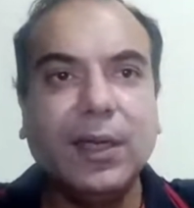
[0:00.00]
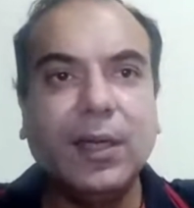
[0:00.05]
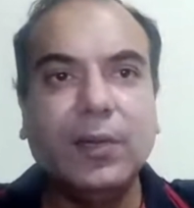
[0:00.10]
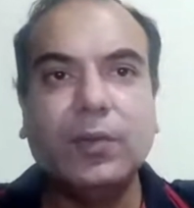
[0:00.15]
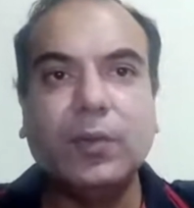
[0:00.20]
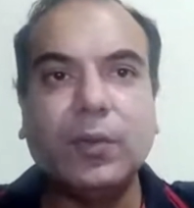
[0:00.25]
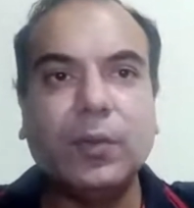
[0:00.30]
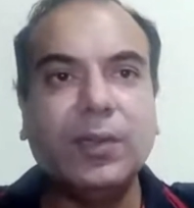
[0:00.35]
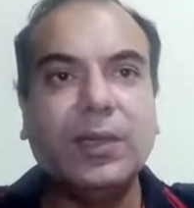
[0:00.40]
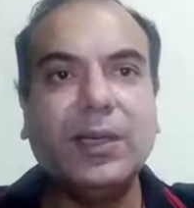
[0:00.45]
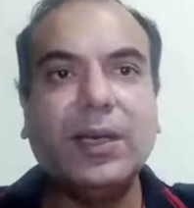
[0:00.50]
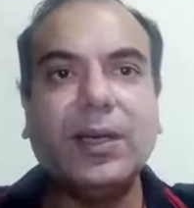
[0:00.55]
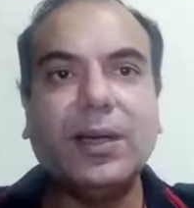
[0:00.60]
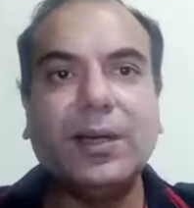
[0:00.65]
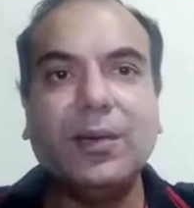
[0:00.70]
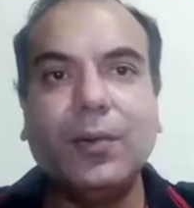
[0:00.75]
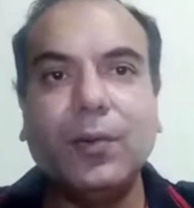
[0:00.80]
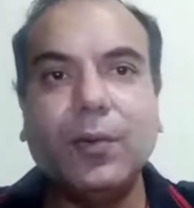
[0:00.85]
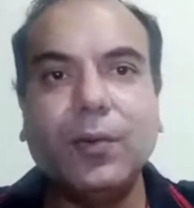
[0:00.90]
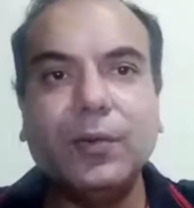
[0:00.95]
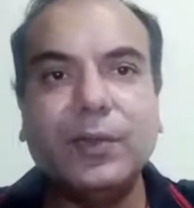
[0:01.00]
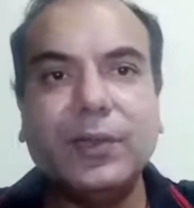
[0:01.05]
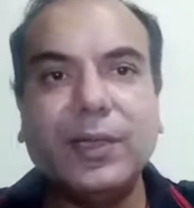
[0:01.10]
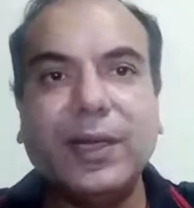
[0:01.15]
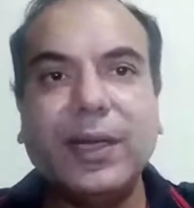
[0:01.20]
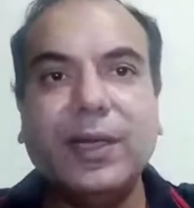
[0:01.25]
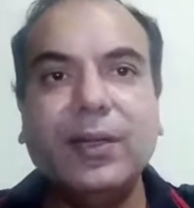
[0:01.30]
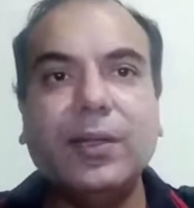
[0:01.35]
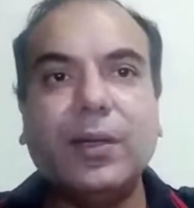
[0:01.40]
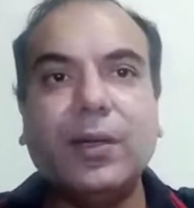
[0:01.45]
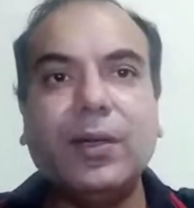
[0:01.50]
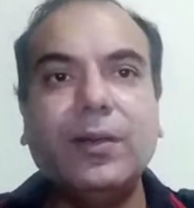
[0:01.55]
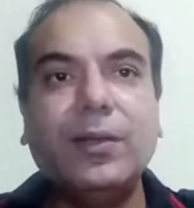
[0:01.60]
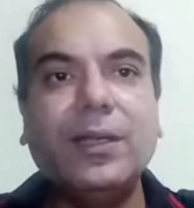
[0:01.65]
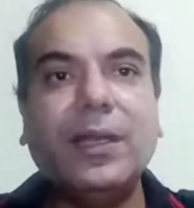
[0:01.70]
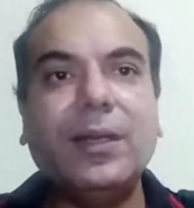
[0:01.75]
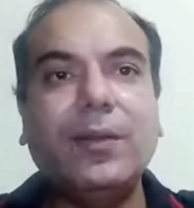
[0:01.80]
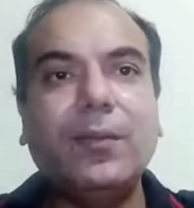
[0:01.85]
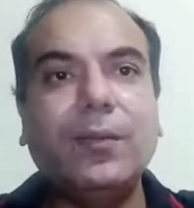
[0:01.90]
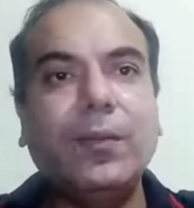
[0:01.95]
So there are no second thought
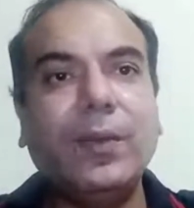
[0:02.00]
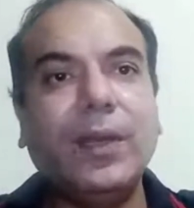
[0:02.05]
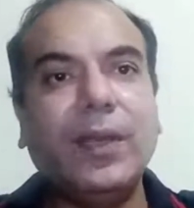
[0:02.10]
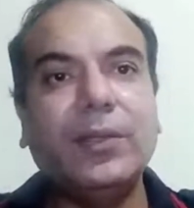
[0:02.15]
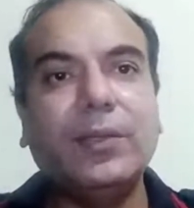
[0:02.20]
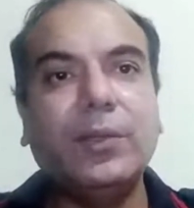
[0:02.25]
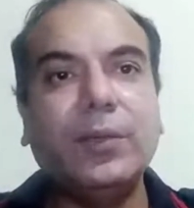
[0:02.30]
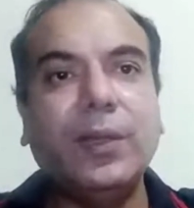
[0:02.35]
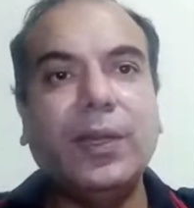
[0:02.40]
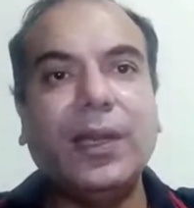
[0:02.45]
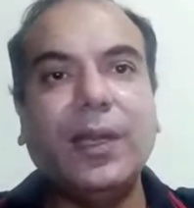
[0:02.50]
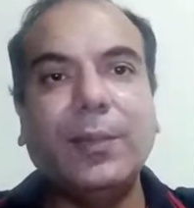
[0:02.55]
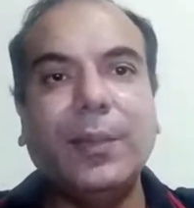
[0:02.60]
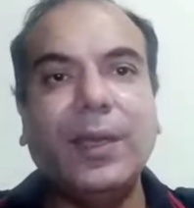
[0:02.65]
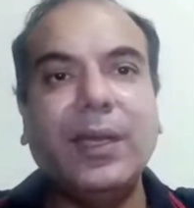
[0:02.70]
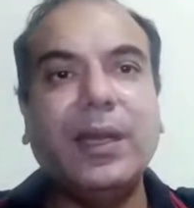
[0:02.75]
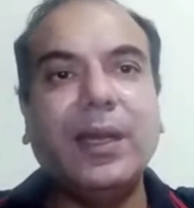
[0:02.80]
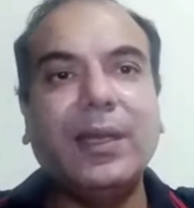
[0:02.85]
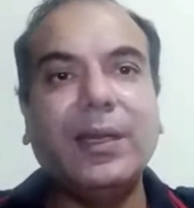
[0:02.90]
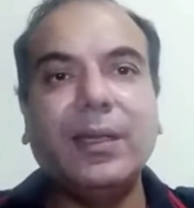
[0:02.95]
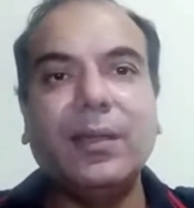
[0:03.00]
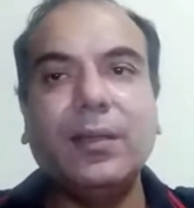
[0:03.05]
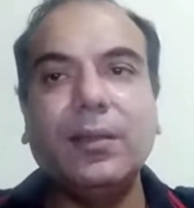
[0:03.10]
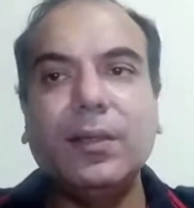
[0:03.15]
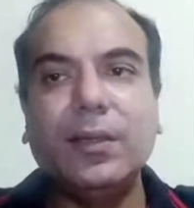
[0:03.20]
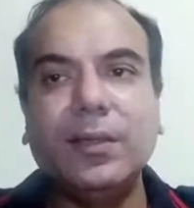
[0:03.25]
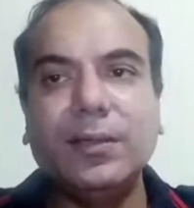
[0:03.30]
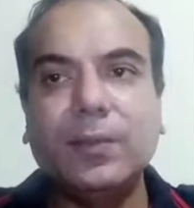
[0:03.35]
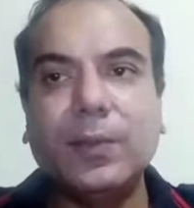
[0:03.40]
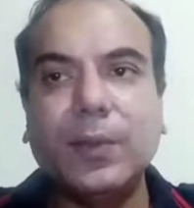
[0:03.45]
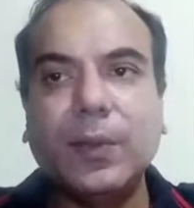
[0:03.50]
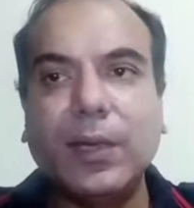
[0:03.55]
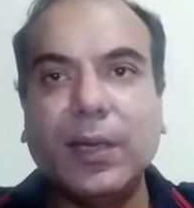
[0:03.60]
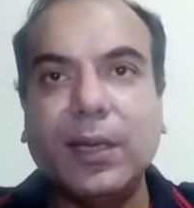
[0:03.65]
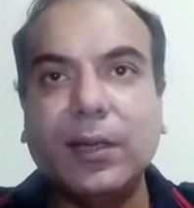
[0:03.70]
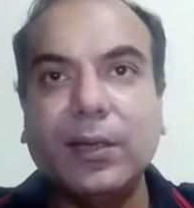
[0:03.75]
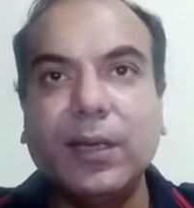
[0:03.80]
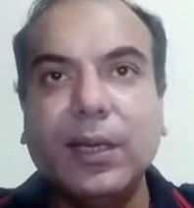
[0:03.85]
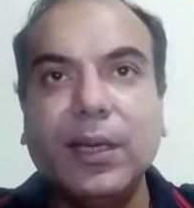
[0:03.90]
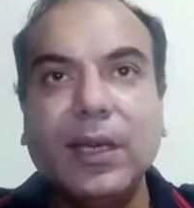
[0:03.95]
that where should I be getting these products.